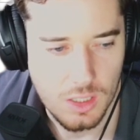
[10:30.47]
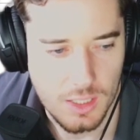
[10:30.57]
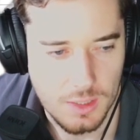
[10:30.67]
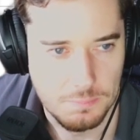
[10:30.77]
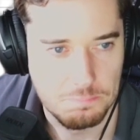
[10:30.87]

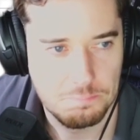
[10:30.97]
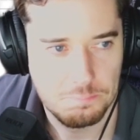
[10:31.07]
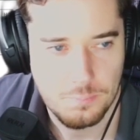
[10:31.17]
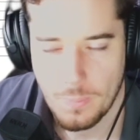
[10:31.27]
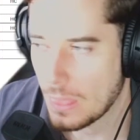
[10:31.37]
But
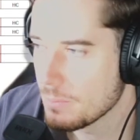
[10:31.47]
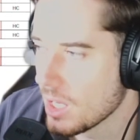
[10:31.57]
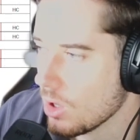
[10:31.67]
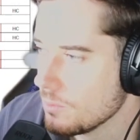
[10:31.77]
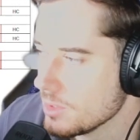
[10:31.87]

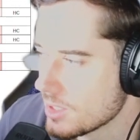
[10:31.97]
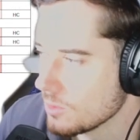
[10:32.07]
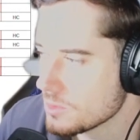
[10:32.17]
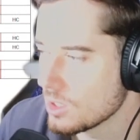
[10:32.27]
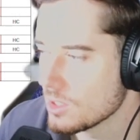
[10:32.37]
yeah, I hope this
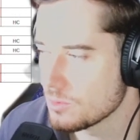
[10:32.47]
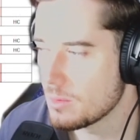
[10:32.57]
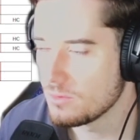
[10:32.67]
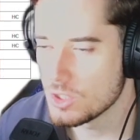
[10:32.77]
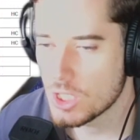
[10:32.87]
helps you guys.
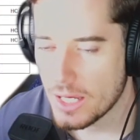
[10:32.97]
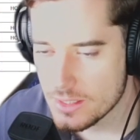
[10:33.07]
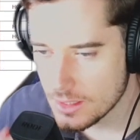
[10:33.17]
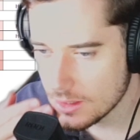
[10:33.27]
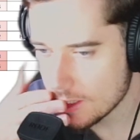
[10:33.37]
Remember, if you're
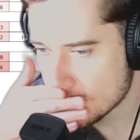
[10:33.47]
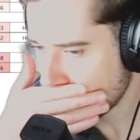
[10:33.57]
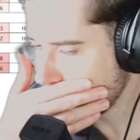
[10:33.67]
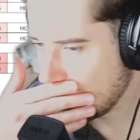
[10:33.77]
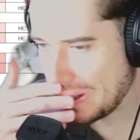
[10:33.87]
chasing this
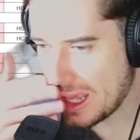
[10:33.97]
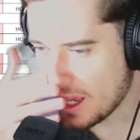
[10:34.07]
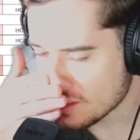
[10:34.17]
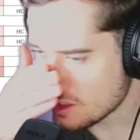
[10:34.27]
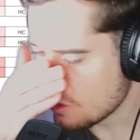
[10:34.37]
in
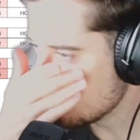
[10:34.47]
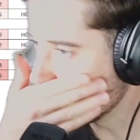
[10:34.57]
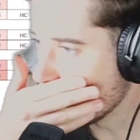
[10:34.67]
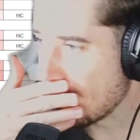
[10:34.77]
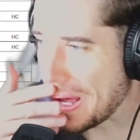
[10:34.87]
Excel
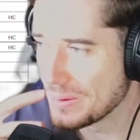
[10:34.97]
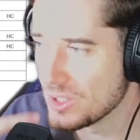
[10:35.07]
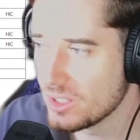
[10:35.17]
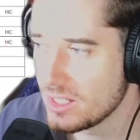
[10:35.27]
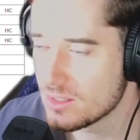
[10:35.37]
format,
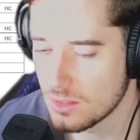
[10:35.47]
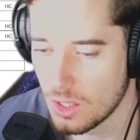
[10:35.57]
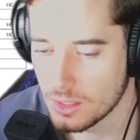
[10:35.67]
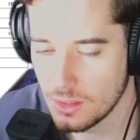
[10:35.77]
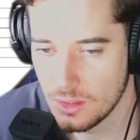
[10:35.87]
you're going to need
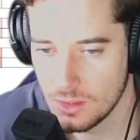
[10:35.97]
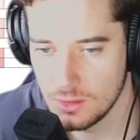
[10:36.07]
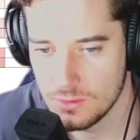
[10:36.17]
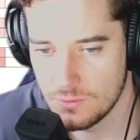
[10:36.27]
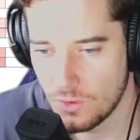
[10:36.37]
to
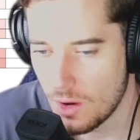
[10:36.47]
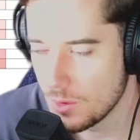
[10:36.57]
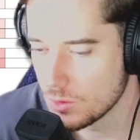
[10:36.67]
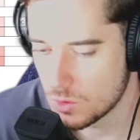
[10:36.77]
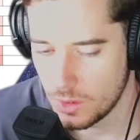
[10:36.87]
find
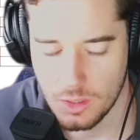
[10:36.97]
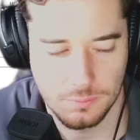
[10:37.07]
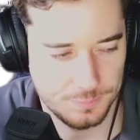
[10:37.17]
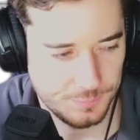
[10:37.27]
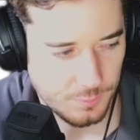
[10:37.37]
me on
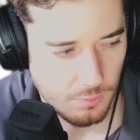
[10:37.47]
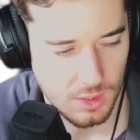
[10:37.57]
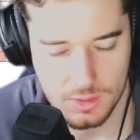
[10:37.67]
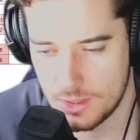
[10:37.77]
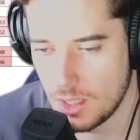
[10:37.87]
Twitter,
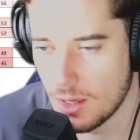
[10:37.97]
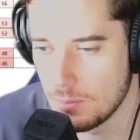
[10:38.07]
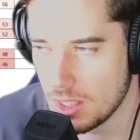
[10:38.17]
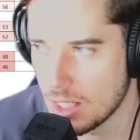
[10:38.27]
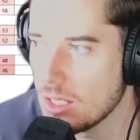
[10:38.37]

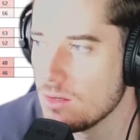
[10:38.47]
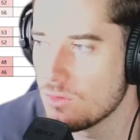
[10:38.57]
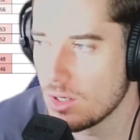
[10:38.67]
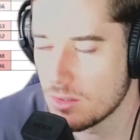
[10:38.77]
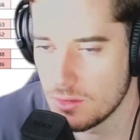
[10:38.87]
DM me, get an
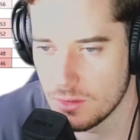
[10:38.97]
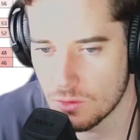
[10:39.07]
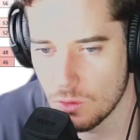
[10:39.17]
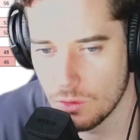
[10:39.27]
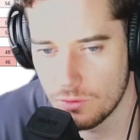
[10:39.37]
invite to the
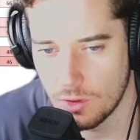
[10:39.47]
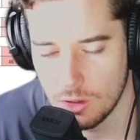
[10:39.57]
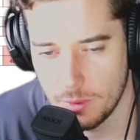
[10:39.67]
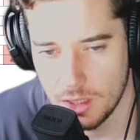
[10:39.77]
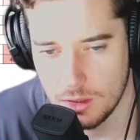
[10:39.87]
Discord,
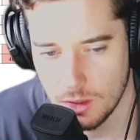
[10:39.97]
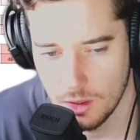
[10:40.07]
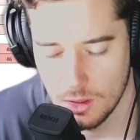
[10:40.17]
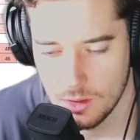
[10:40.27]
follow me,